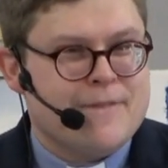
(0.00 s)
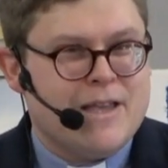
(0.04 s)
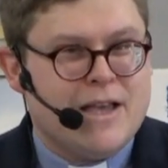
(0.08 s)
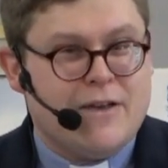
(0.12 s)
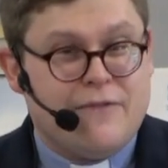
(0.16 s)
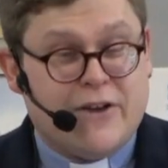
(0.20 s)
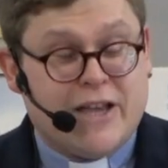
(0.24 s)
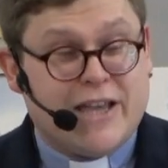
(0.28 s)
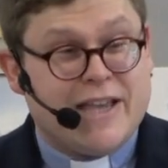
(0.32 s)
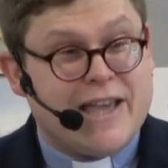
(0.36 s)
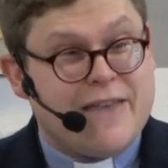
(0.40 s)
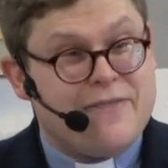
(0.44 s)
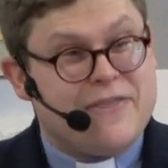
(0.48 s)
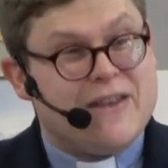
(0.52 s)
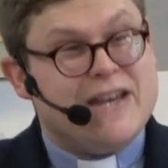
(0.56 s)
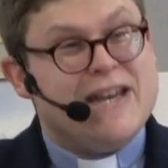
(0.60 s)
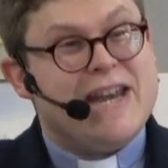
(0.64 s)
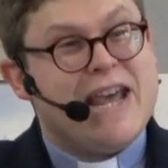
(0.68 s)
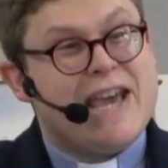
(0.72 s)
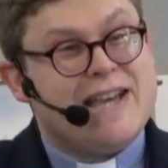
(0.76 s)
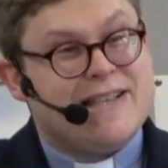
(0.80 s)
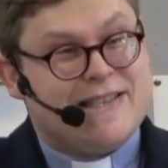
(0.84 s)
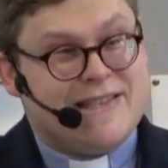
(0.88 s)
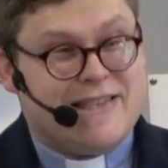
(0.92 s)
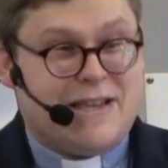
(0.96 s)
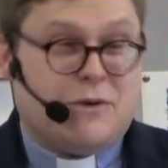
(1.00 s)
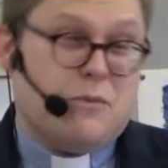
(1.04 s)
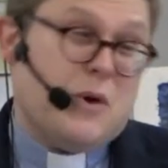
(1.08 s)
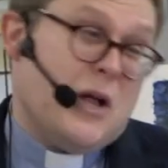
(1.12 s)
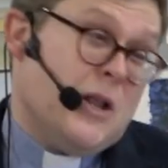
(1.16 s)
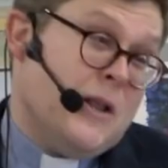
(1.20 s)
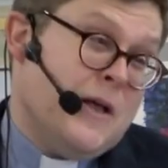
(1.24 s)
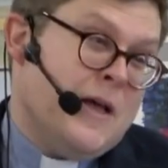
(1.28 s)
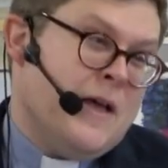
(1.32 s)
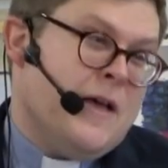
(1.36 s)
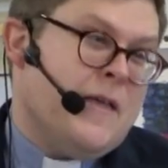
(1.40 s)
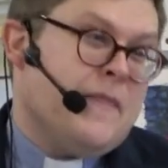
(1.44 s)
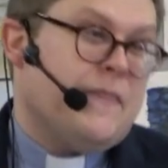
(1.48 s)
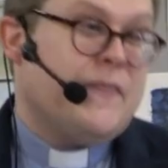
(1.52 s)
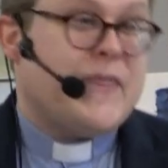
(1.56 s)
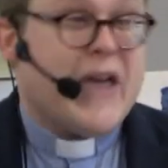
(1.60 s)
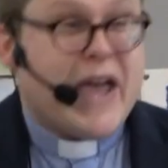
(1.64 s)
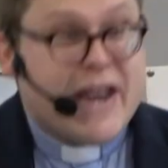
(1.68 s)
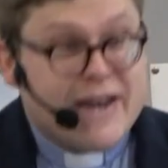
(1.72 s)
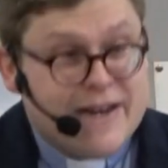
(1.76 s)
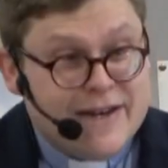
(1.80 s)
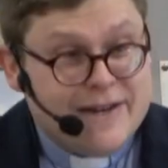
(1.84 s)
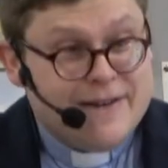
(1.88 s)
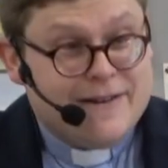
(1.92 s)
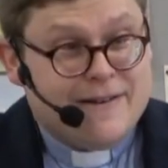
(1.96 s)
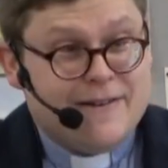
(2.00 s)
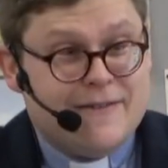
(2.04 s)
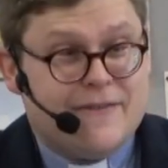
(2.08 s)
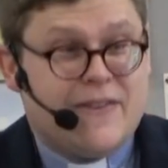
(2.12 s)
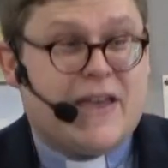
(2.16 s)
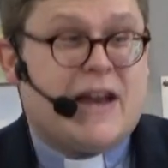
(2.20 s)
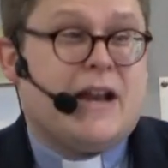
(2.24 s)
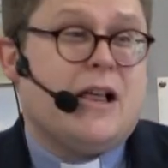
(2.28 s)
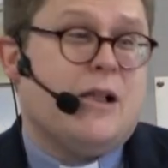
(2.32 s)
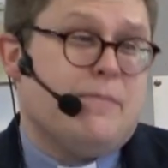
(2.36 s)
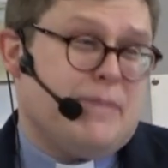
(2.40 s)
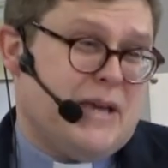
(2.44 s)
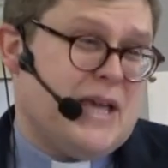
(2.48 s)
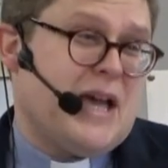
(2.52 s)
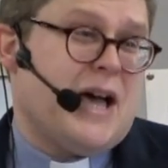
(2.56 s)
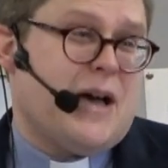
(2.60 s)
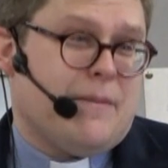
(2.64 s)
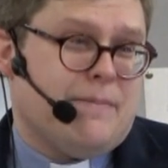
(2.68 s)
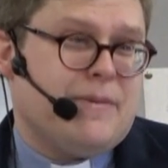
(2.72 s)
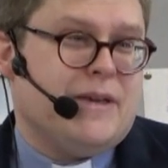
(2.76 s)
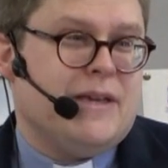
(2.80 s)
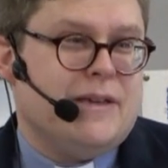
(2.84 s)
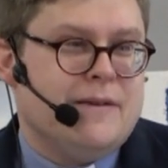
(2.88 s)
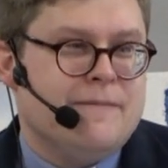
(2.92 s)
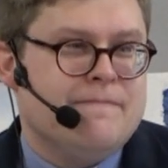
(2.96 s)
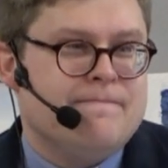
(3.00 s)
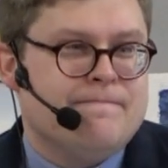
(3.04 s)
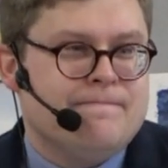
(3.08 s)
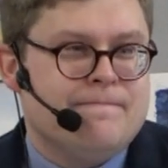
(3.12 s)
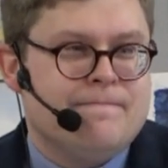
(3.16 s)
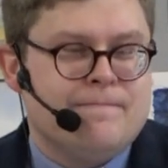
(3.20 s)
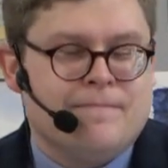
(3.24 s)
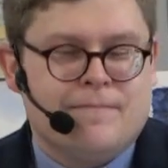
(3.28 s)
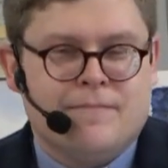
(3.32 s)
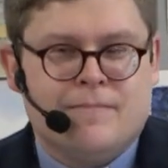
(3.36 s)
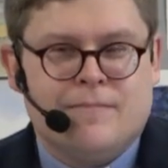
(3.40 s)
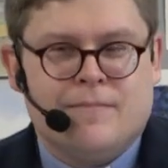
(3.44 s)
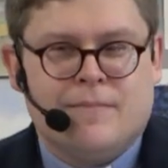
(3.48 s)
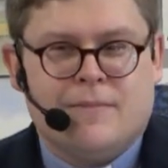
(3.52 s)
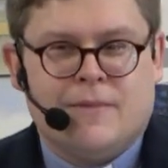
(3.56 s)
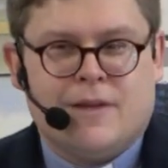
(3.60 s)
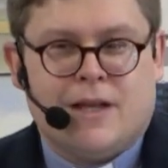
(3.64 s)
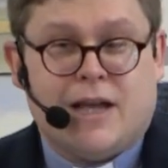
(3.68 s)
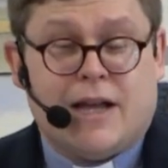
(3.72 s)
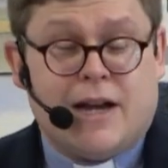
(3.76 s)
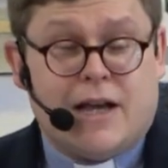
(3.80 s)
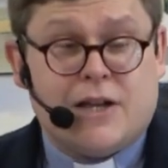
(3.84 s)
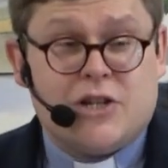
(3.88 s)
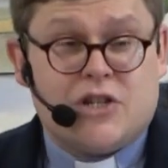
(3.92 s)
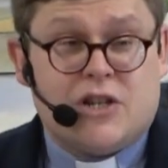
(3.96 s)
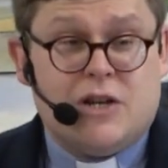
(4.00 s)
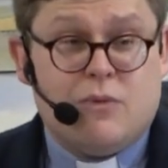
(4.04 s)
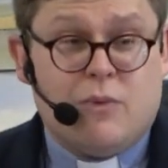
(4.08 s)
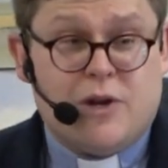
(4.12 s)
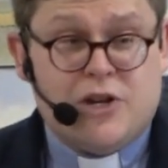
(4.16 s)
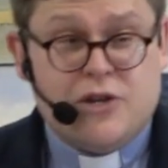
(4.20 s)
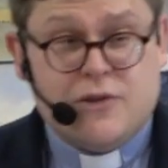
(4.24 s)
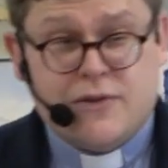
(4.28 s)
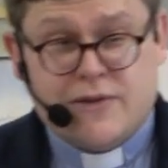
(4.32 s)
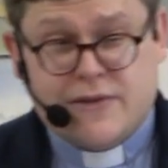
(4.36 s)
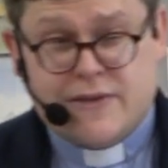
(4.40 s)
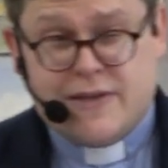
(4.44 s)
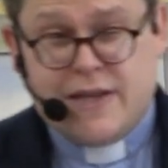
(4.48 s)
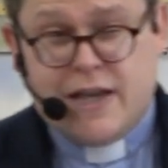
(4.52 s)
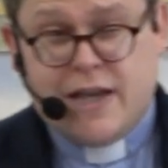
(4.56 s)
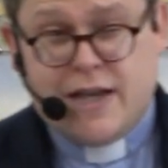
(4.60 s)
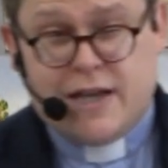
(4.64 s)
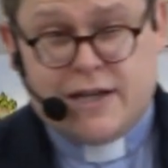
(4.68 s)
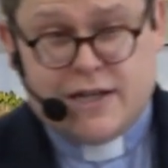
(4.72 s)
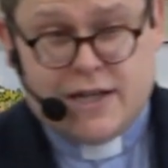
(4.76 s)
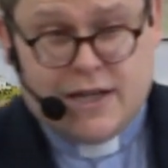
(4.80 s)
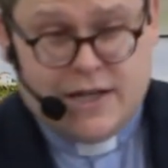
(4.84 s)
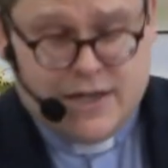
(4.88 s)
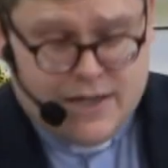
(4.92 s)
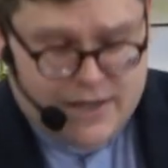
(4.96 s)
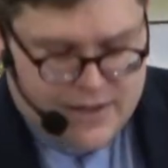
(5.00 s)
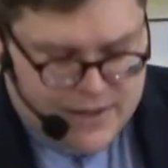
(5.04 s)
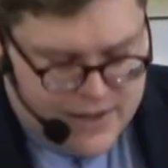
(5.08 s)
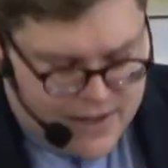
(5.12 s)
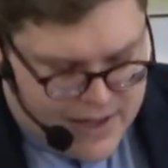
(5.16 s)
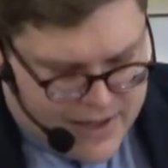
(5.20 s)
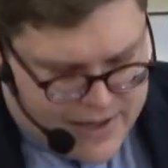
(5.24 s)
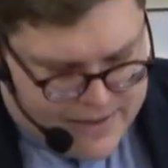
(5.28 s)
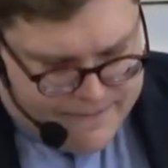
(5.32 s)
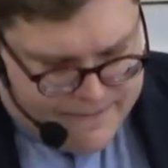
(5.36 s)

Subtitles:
If I can get the next thing, well, then I'll be happy. And actually, when you see it, and